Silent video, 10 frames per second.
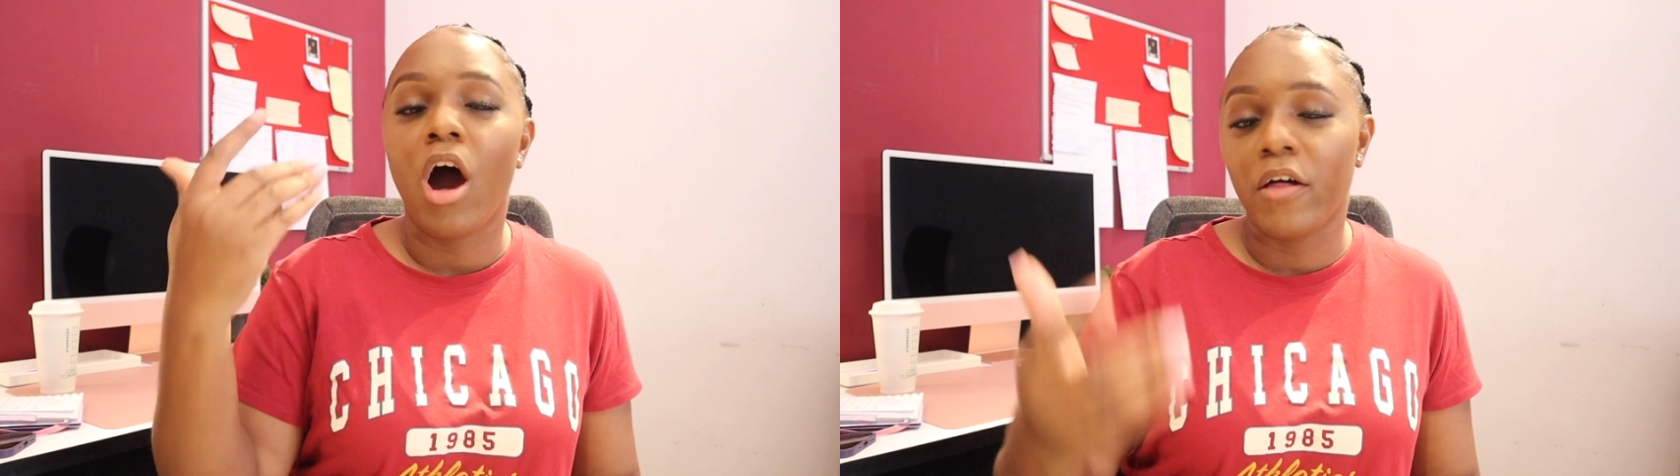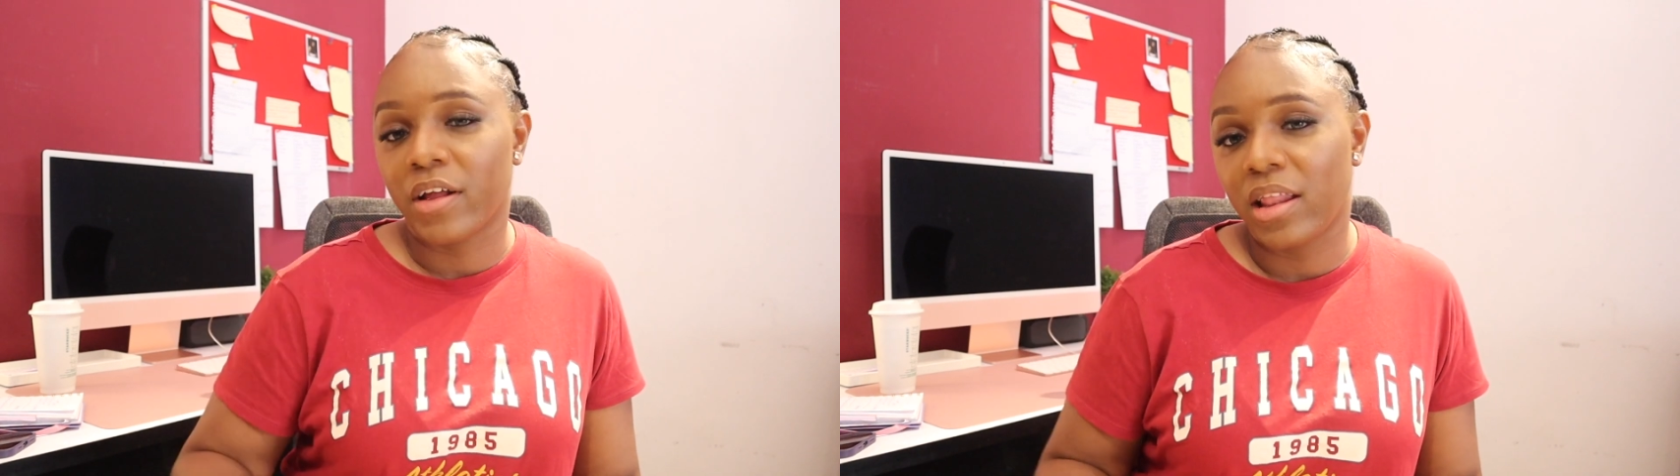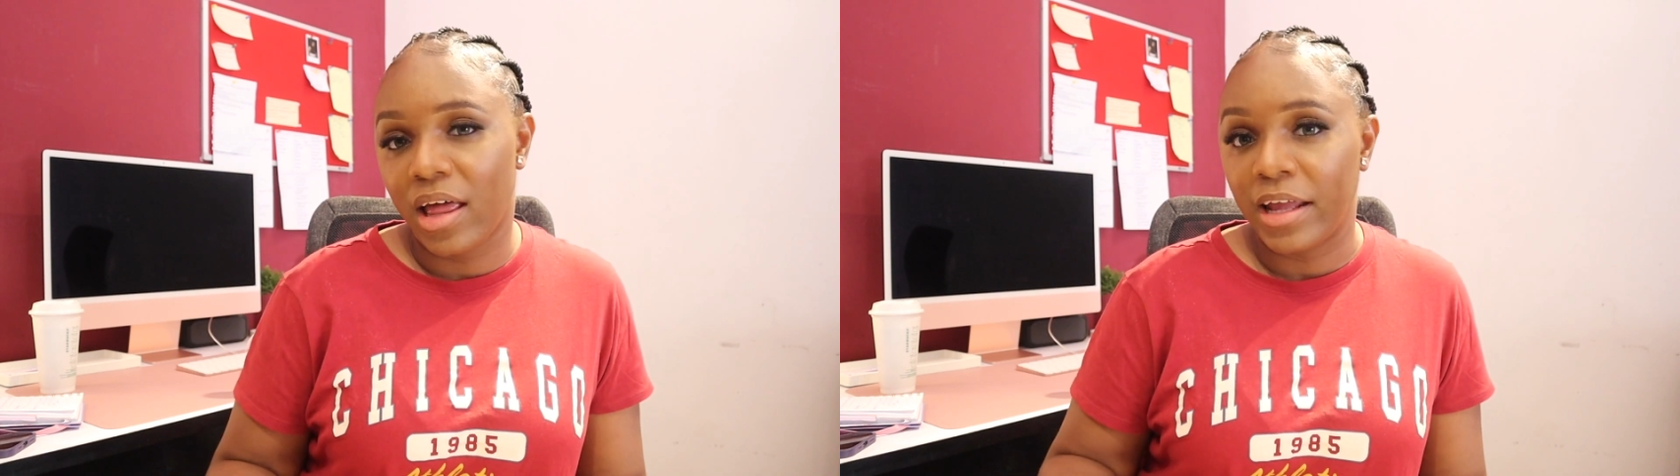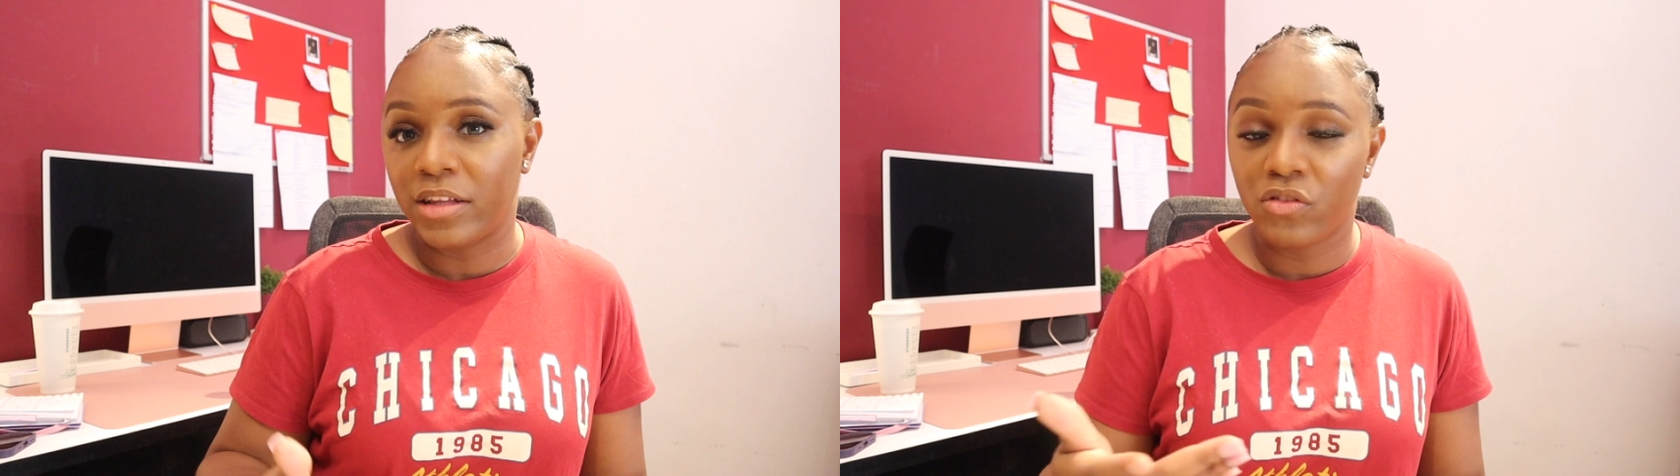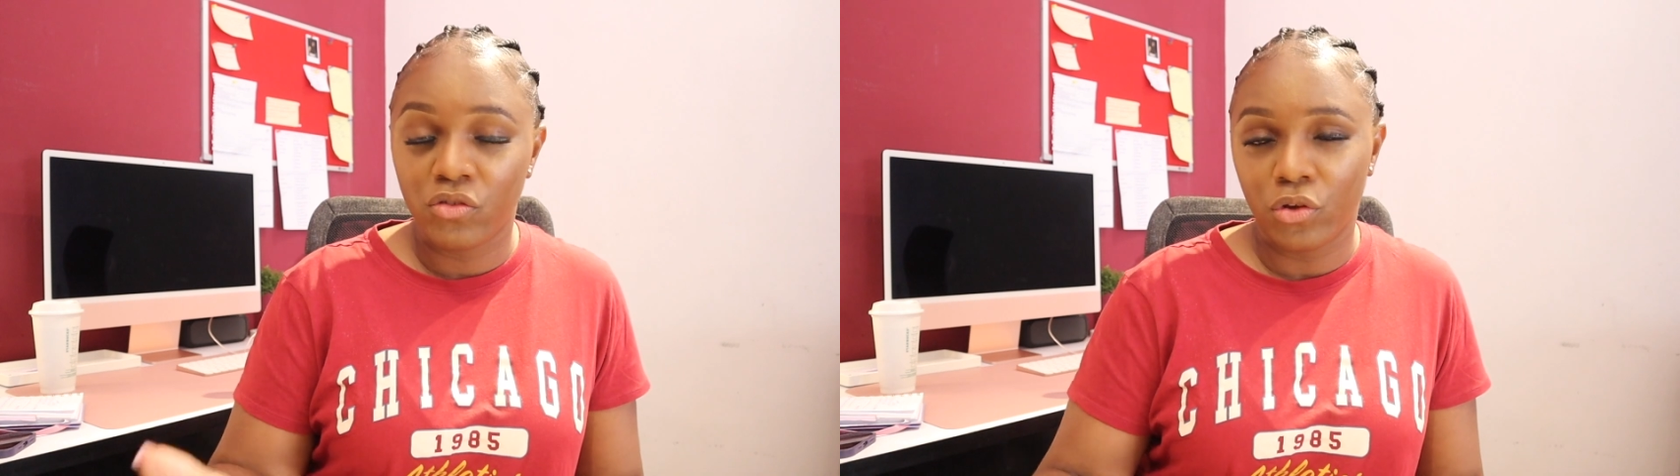other
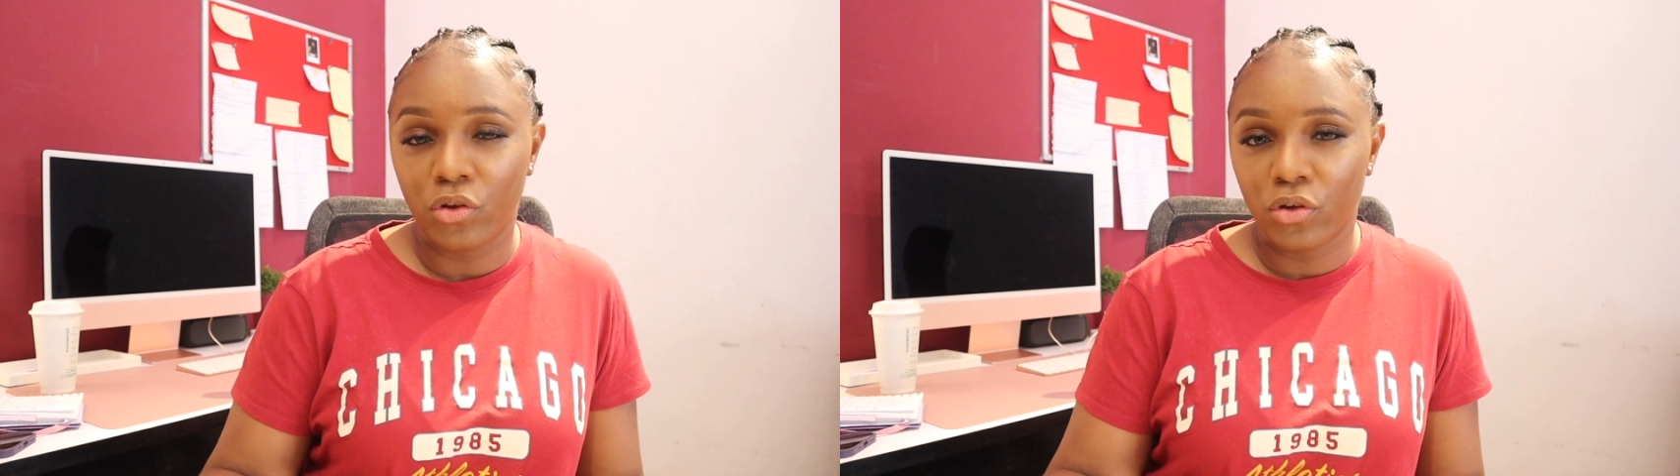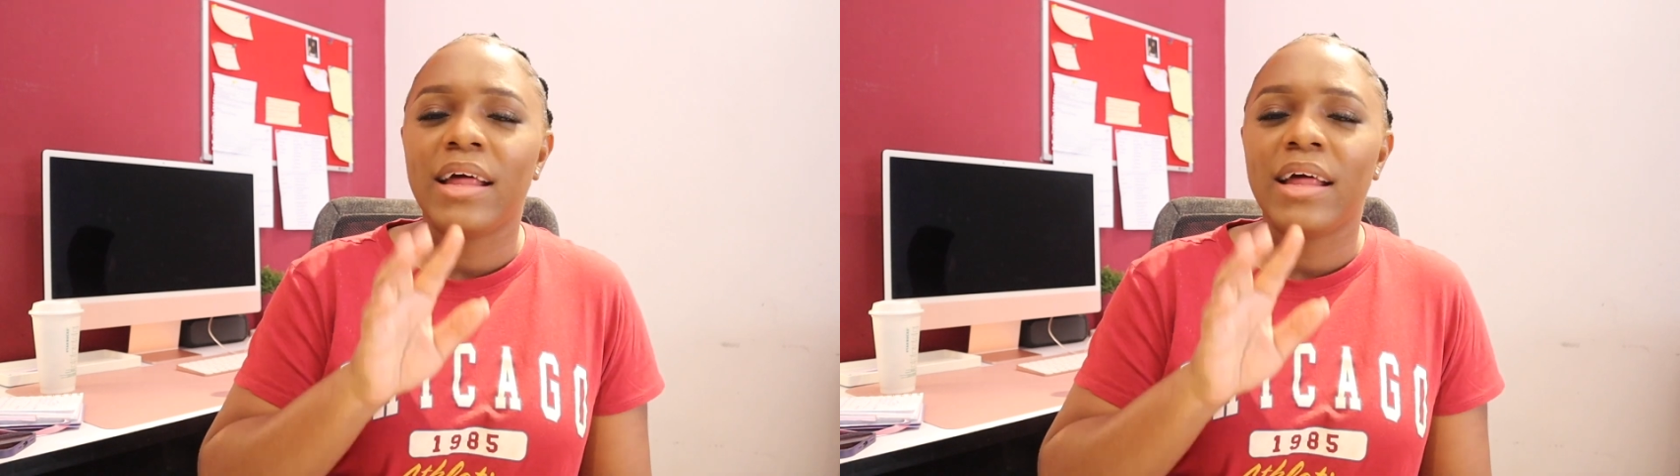clients to you.